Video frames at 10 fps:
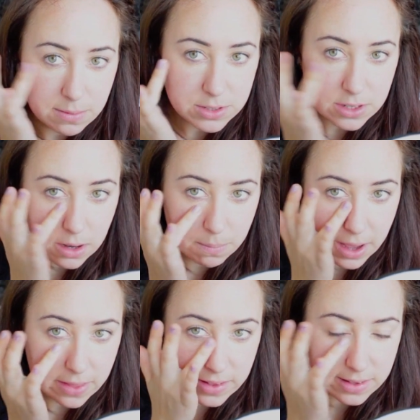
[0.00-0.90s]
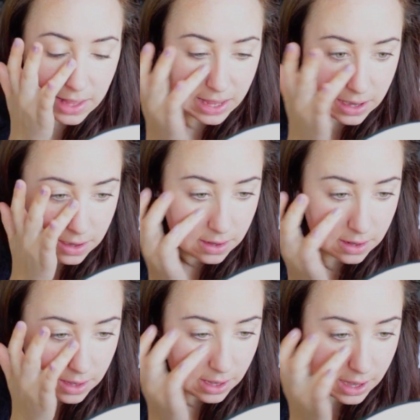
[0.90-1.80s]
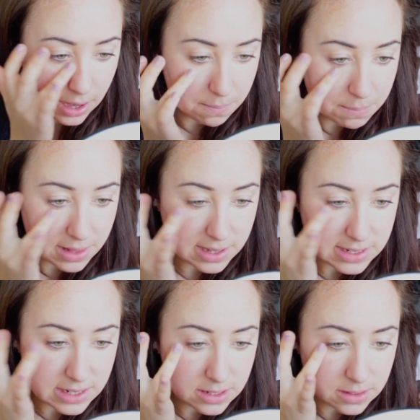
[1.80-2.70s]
I'm just going to pat this in and blend it